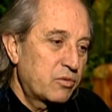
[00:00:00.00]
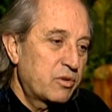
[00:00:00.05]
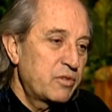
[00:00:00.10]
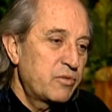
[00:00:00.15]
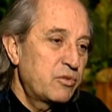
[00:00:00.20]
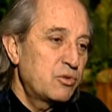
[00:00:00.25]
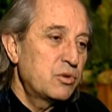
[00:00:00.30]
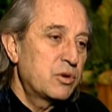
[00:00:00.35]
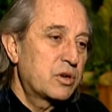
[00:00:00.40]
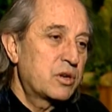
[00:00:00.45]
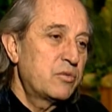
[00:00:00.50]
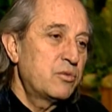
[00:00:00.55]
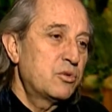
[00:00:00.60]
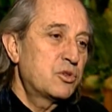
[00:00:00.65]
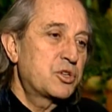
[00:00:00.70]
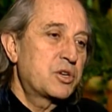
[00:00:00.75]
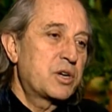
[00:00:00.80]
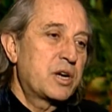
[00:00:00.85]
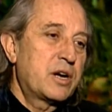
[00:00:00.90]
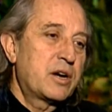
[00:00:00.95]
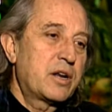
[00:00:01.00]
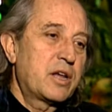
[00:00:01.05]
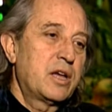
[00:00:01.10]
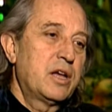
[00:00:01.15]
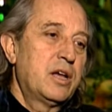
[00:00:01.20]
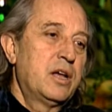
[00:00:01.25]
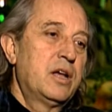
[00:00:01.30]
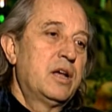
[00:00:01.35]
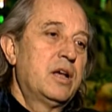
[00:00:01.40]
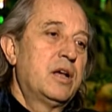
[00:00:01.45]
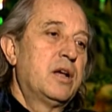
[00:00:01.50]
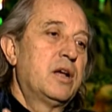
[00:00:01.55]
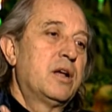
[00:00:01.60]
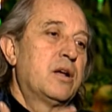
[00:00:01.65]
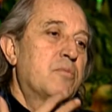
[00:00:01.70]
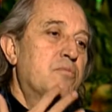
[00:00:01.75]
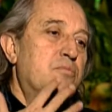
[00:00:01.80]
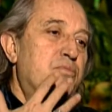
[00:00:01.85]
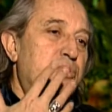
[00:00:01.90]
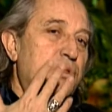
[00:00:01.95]
revolutionary
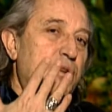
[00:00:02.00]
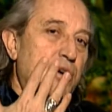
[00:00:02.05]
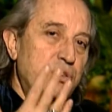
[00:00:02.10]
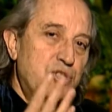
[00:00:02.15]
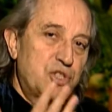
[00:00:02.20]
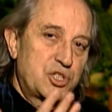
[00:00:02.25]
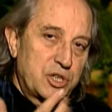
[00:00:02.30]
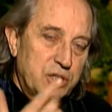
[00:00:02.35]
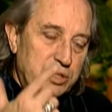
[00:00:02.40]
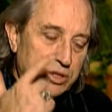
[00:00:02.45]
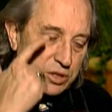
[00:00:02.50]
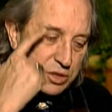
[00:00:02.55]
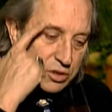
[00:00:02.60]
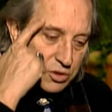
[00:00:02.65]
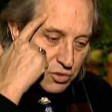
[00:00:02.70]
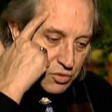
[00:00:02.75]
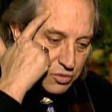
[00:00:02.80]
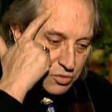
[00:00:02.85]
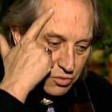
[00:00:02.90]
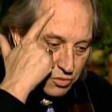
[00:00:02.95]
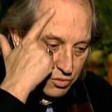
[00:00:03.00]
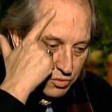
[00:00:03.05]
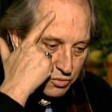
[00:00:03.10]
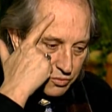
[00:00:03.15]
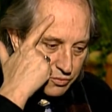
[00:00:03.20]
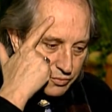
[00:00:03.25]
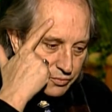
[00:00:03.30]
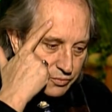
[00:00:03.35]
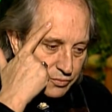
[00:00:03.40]
project to